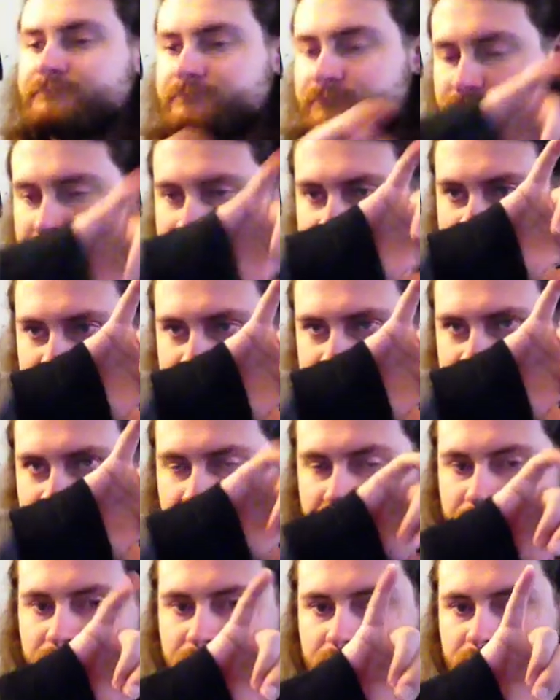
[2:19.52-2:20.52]

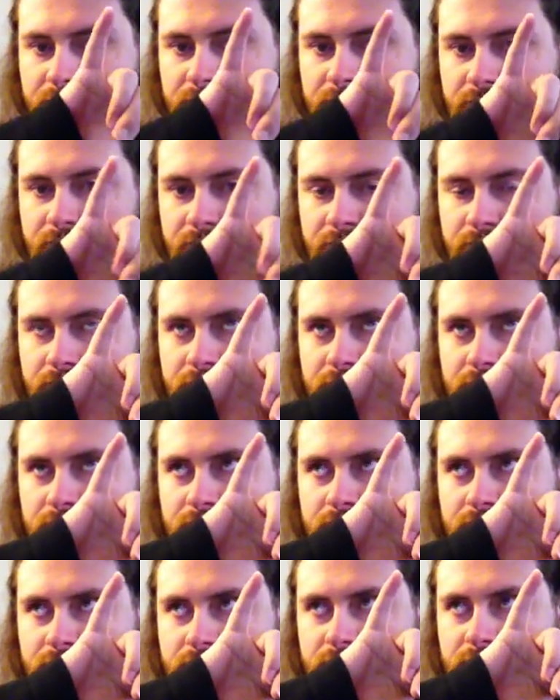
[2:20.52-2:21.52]

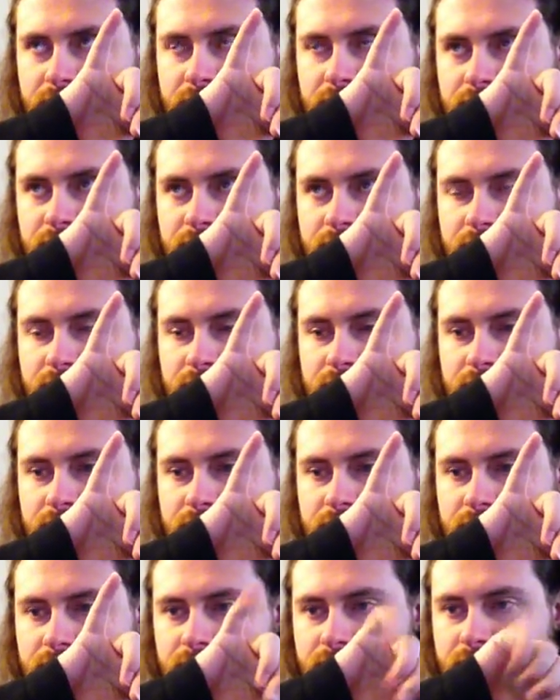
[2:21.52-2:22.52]

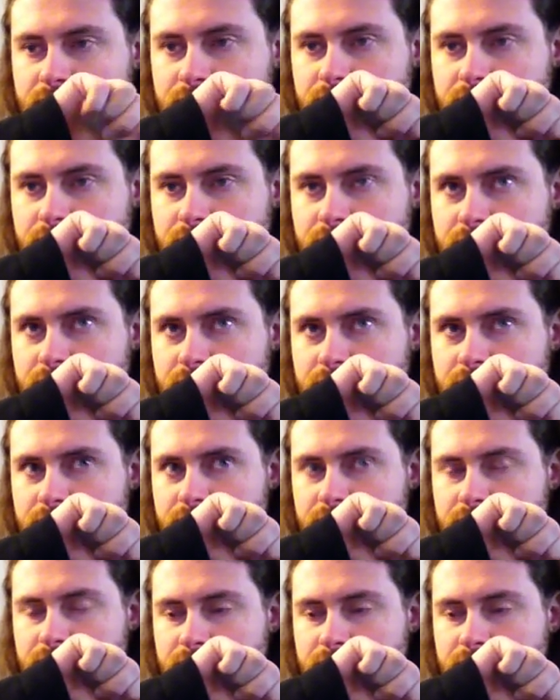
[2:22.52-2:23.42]
(no one is talking)